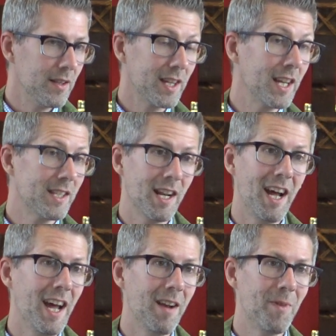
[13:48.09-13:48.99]
The kids that I
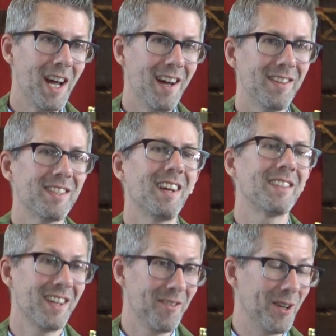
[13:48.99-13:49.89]
had in my house,
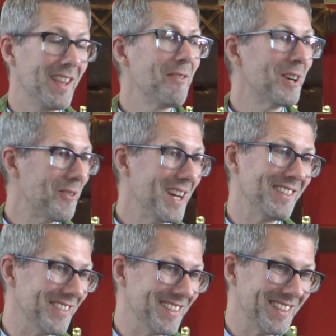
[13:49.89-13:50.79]
I'll tell you what, they were no
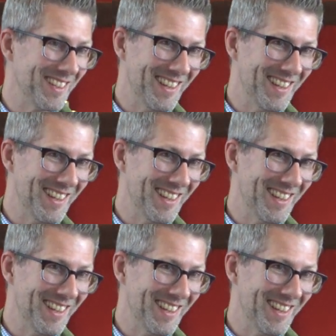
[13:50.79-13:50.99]
angels.